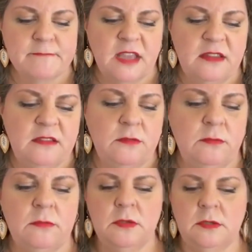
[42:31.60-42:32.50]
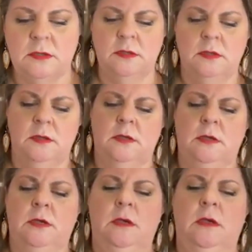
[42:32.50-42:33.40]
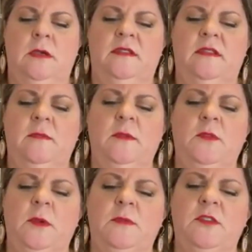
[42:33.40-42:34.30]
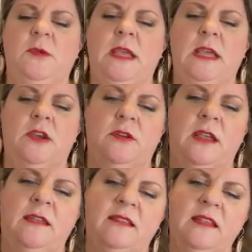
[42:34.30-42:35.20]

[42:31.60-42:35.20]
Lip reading: I do. Sometimes when I'm doing earrings,